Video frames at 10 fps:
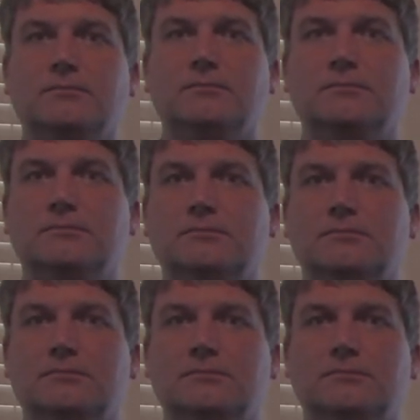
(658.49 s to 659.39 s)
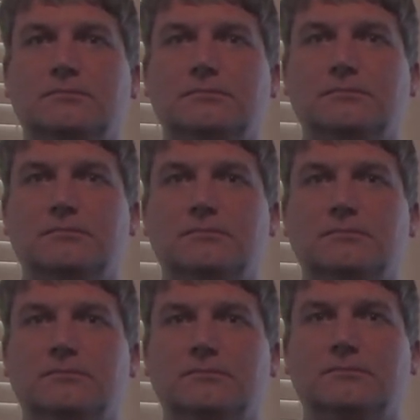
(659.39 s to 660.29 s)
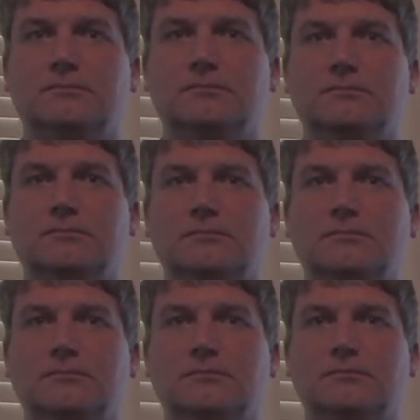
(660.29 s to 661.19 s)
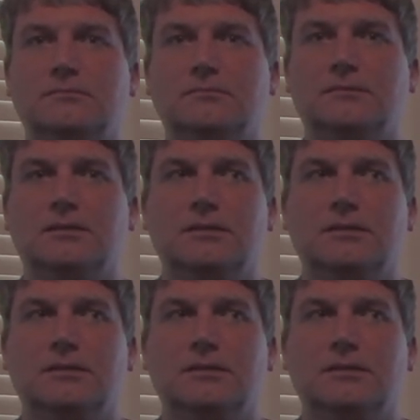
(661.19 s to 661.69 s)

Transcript: Nobody speaks.